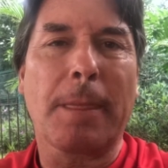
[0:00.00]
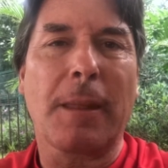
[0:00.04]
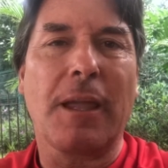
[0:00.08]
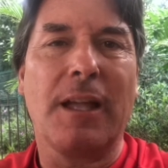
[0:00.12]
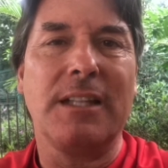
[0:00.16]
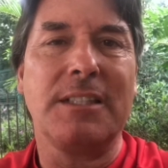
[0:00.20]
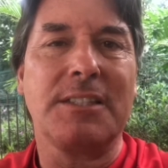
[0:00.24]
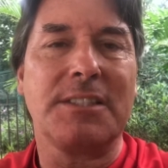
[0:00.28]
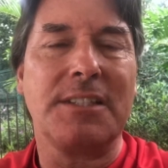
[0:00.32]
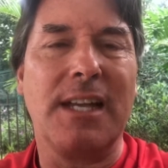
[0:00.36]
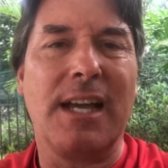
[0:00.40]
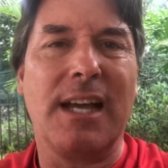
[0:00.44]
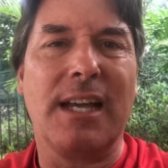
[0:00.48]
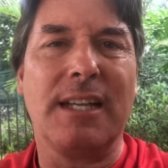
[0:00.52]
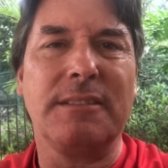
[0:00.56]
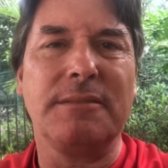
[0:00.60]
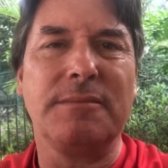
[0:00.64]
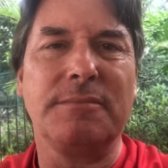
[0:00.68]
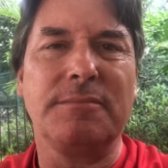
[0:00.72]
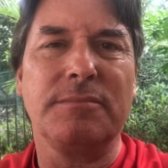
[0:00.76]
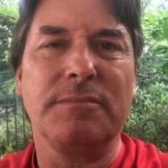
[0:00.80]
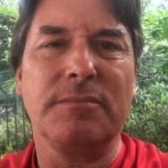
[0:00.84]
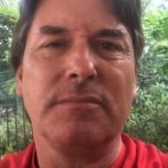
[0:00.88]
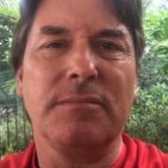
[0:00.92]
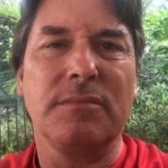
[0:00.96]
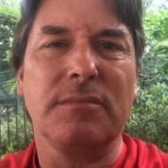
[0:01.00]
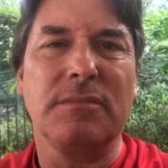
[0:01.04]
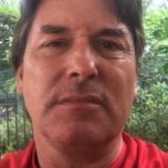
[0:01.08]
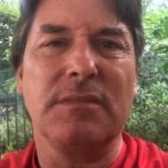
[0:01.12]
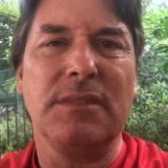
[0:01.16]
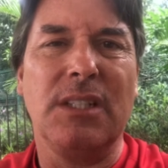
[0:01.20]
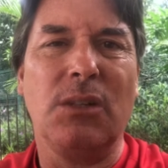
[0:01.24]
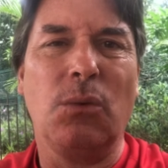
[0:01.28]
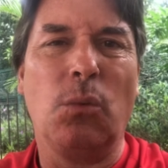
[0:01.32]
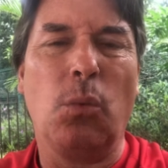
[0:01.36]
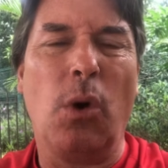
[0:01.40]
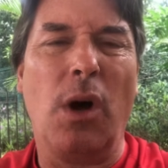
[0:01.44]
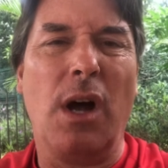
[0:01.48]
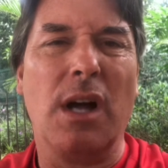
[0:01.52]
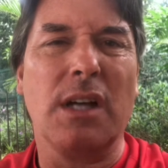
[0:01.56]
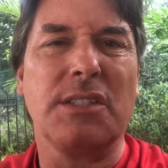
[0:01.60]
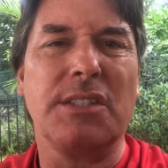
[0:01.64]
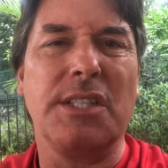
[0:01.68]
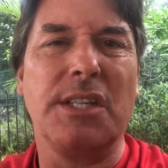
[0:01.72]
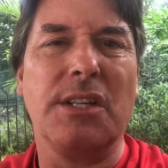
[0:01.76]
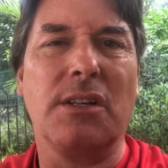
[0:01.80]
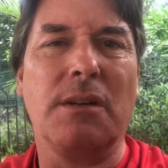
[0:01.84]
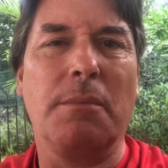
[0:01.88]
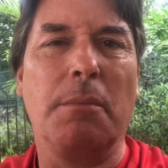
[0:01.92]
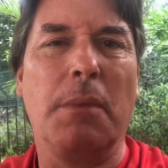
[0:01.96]
It's not. It walks
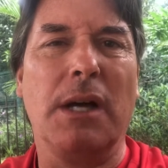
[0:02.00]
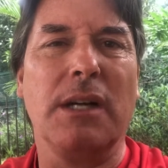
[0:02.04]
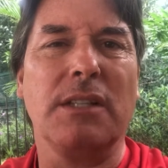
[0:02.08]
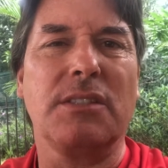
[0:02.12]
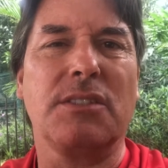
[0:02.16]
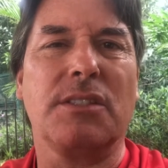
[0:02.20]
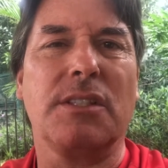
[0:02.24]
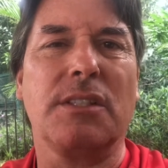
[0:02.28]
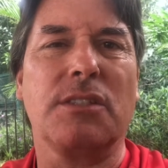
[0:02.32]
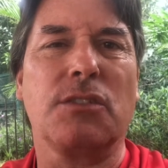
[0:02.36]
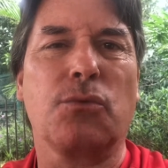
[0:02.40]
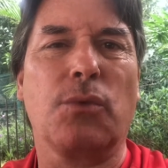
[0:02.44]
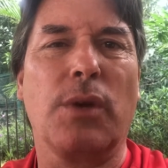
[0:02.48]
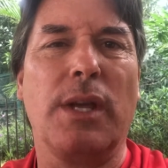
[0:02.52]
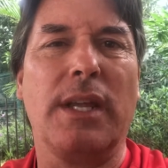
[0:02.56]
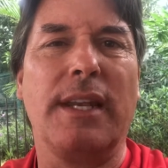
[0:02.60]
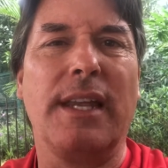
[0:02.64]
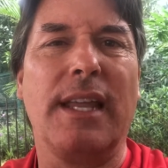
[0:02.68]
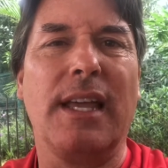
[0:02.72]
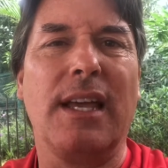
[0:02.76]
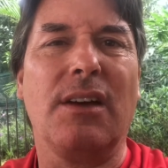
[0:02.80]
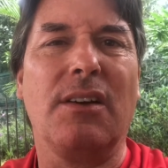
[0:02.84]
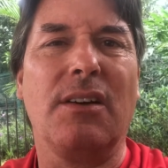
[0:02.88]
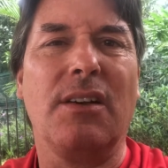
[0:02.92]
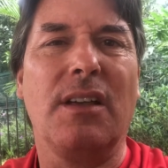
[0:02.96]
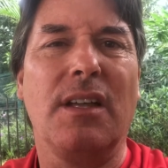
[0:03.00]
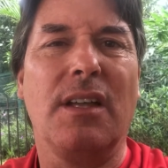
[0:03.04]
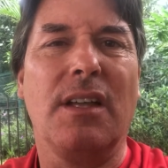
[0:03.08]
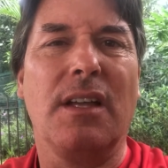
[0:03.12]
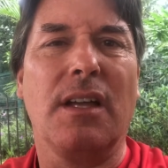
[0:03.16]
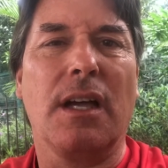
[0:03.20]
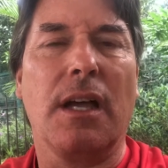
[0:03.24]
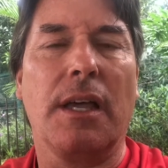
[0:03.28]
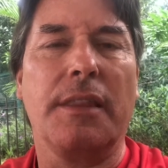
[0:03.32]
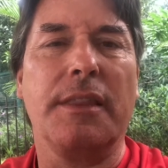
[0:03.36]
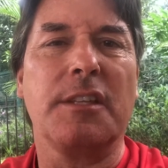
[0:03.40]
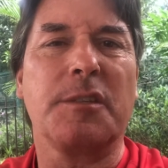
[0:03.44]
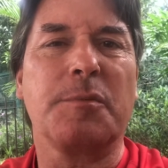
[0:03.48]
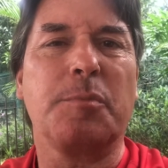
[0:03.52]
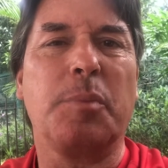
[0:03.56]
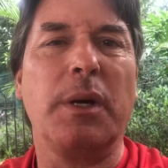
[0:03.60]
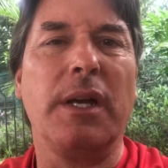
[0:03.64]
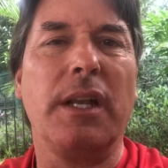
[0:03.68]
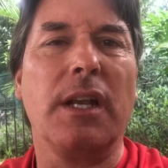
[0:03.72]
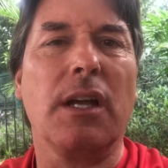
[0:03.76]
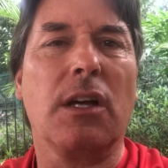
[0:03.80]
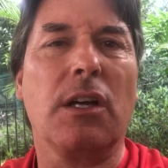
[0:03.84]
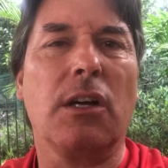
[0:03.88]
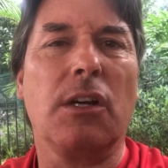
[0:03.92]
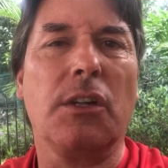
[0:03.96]
here amongst us right now on this
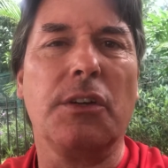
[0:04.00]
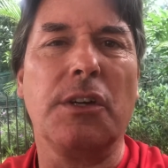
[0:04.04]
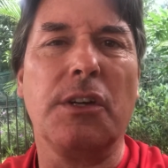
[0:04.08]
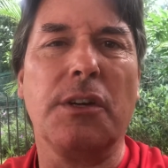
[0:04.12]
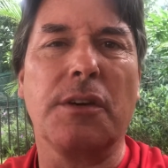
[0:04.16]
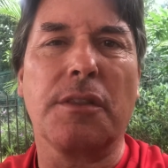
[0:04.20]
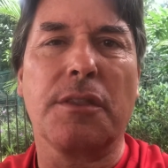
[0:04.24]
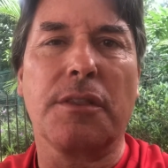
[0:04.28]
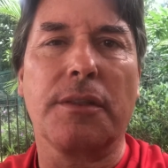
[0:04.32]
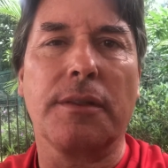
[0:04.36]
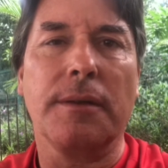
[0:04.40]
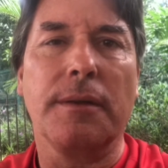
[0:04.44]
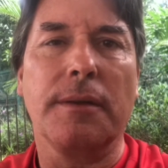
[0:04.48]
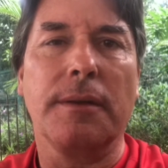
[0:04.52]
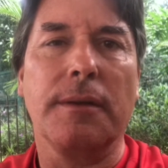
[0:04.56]
planet called Earth.